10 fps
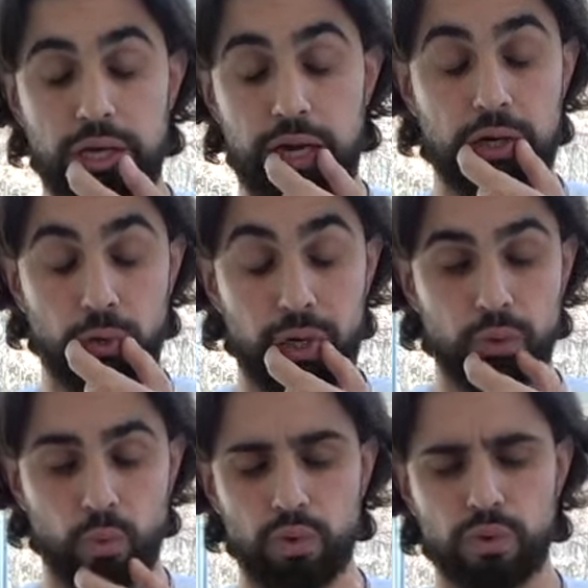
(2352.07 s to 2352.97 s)
and around
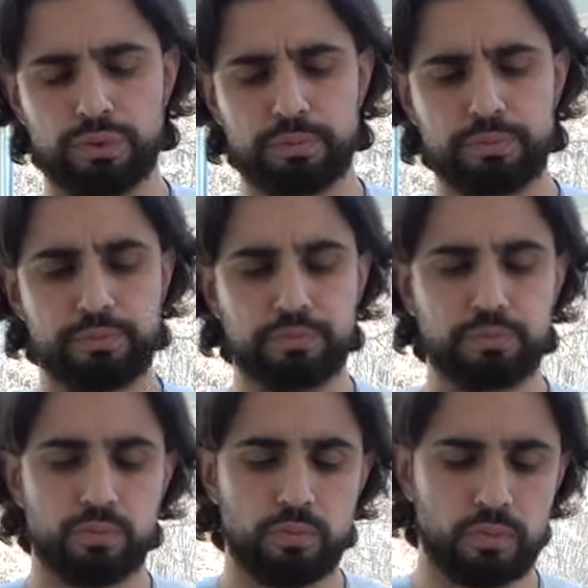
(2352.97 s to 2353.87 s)
the world.
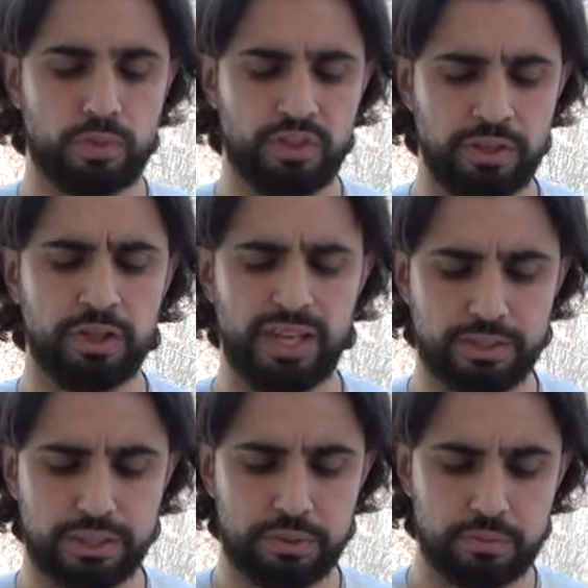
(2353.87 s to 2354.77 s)

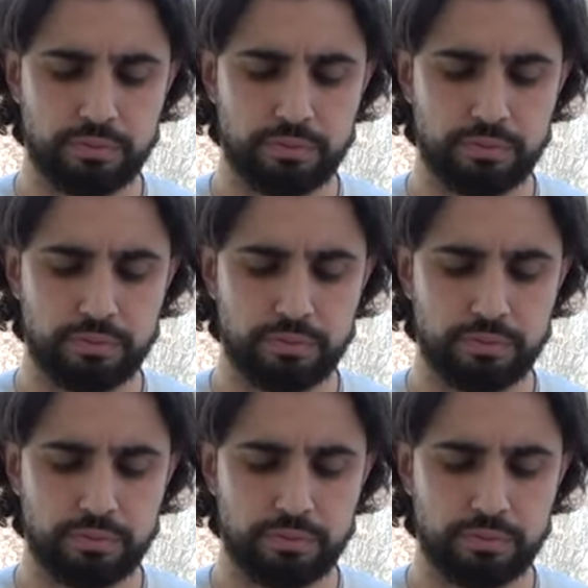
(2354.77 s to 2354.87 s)
Nonetheless,